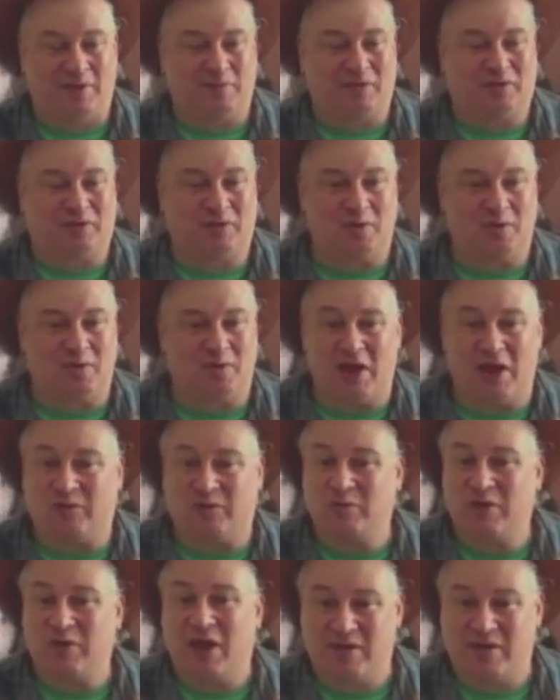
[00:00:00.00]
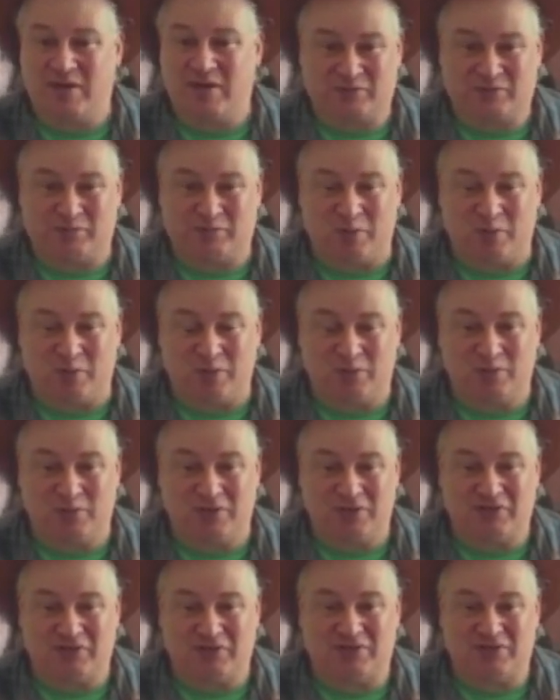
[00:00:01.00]
So as we kind of explore through
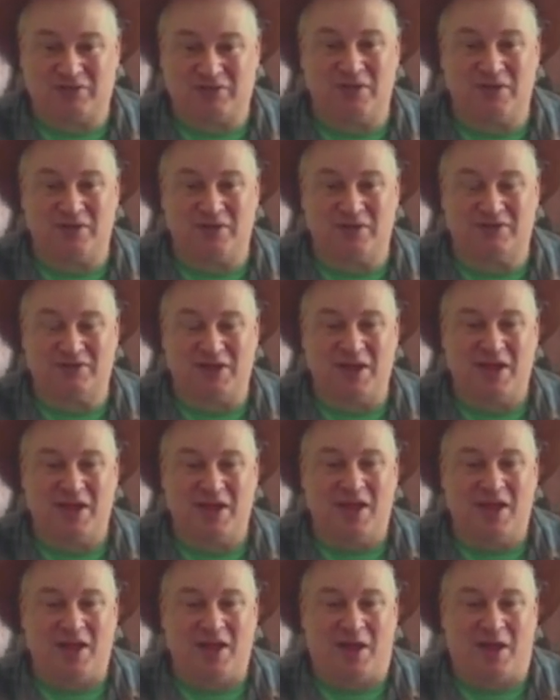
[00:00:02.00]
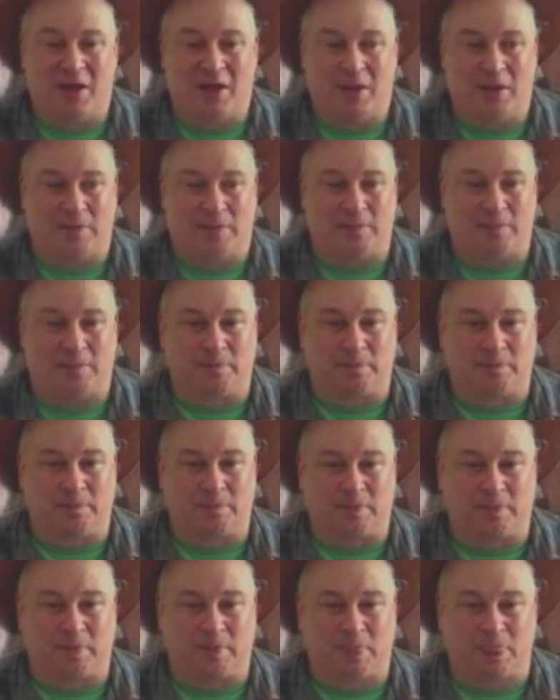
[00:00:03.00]
this series, um,
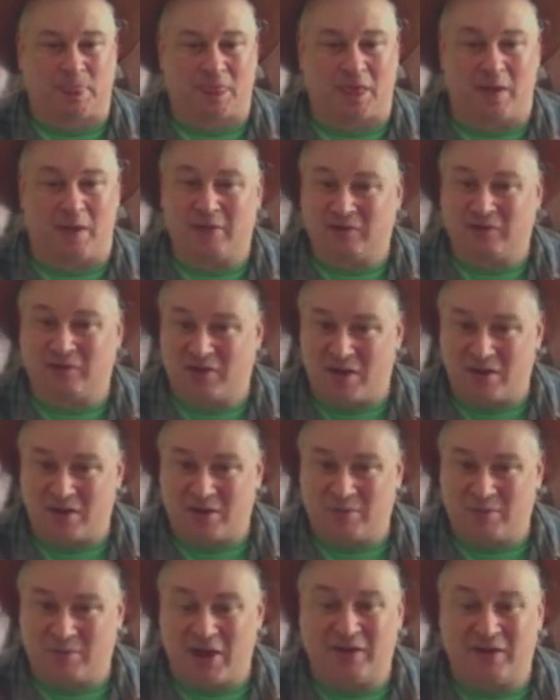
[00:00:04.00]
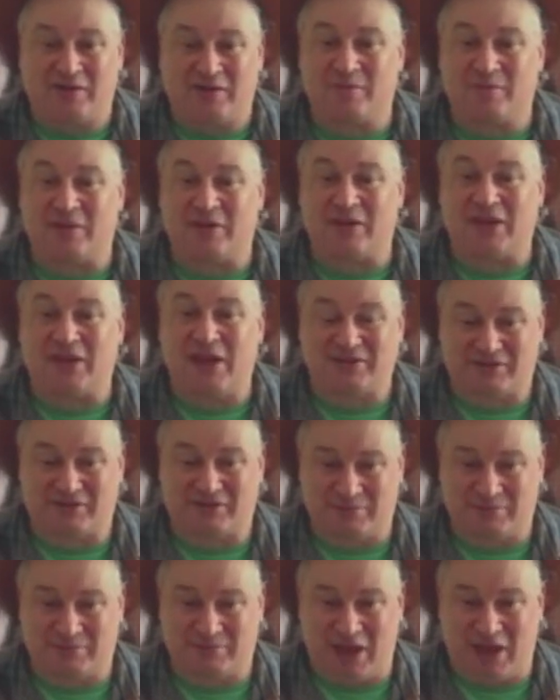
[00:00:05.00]
I'm going to talk about and some of the guests
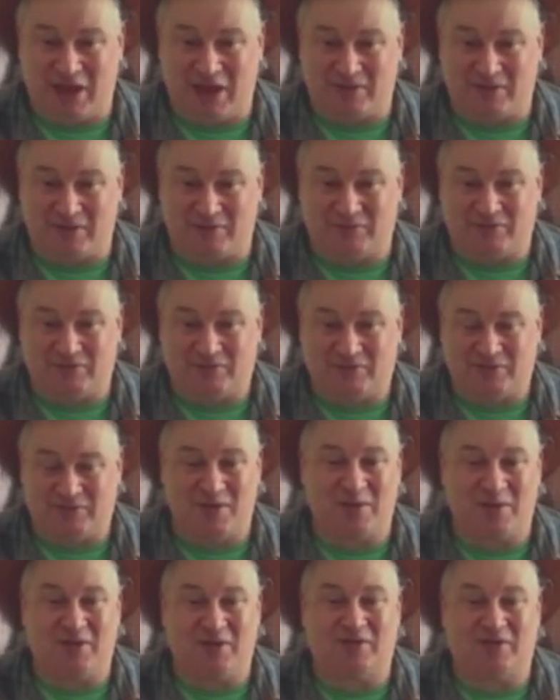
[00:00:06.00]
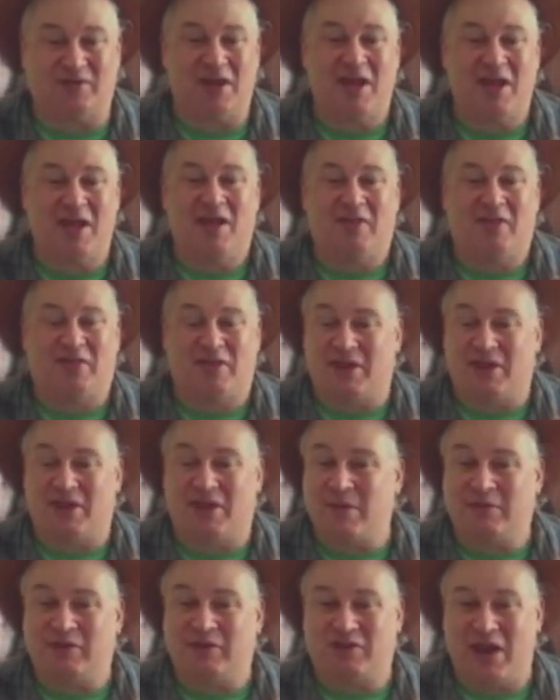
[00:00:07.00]
I'm going to have, because the
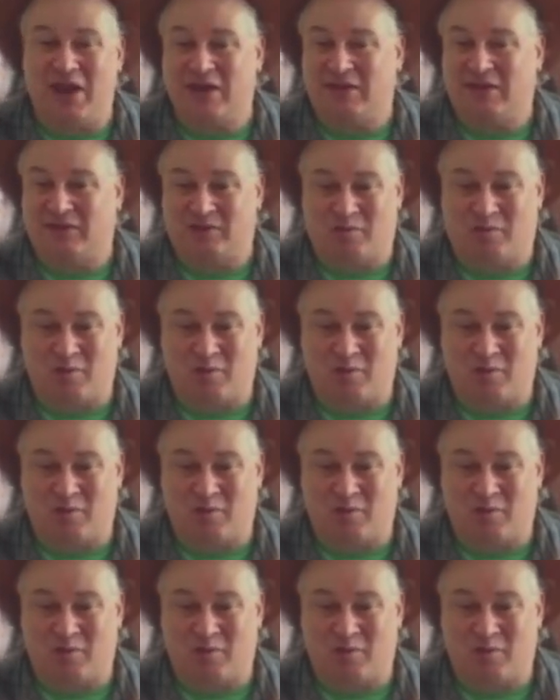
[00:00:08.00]
name of the channel is